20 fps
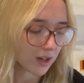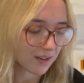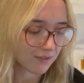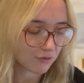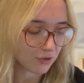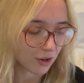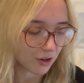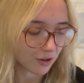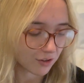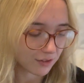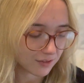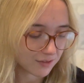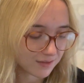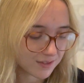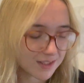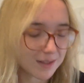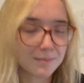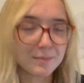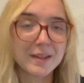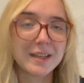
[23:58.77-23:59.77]
I've got
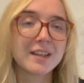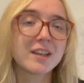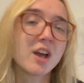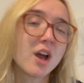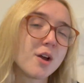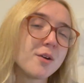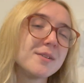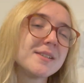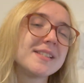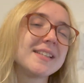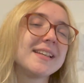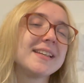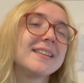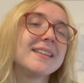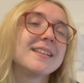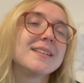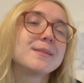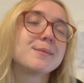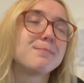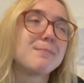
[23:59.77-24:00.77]
something cosy
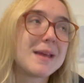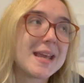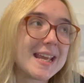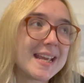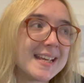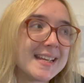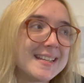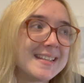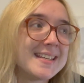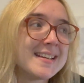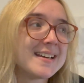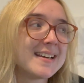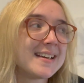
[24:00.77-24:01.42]
that's me.